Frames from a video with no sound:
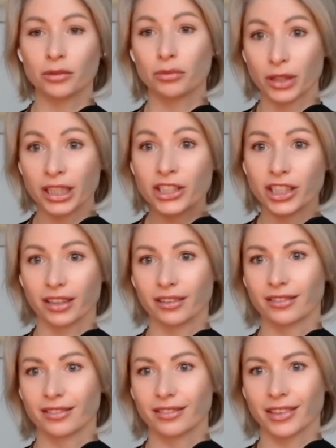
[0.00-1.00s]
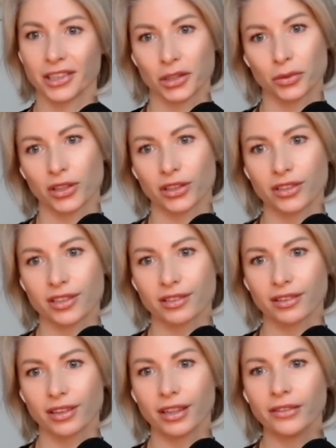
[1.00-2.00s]
bridging these
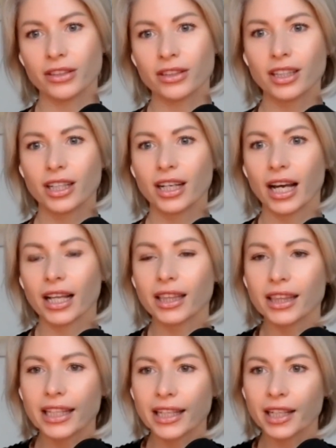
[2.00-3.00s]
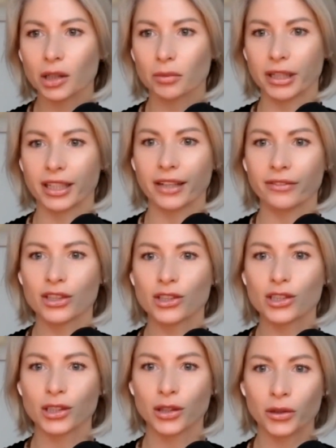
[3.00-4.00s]
worlds, even a little bit, even
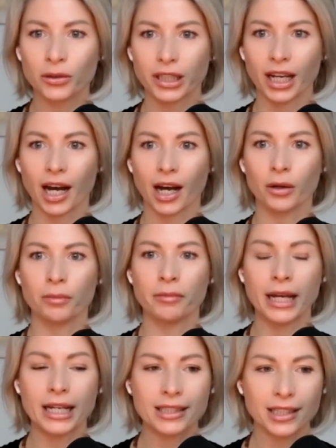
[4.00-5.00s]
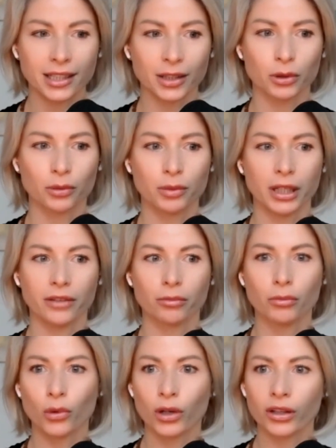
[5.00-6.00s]
slowly? How amazing it would be if
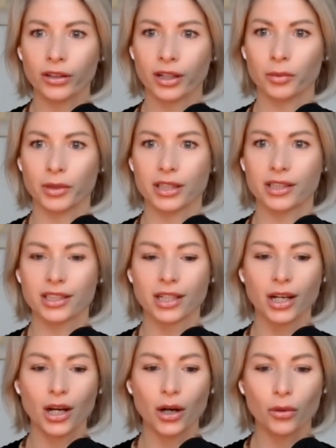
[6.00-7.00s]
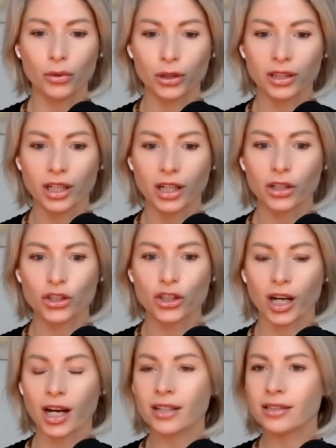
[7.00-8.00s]
more therapists would
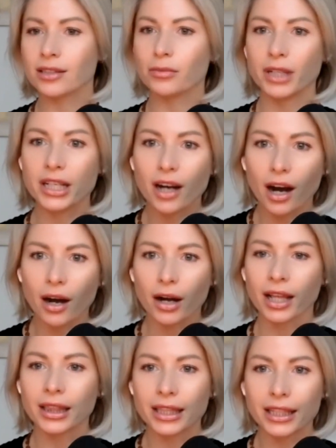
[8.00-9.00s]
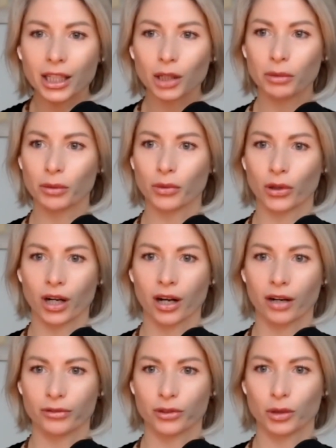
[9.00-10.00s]
just become a little bit more
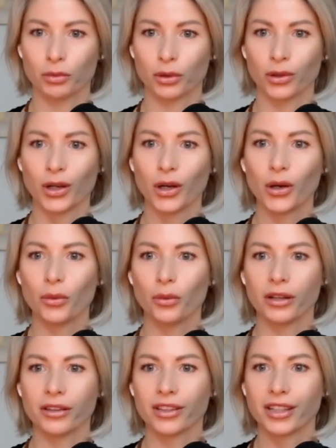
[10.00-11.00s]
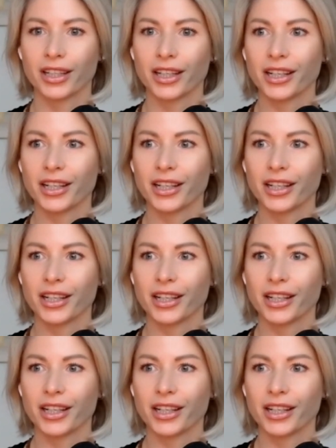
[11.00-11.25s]
comfortable with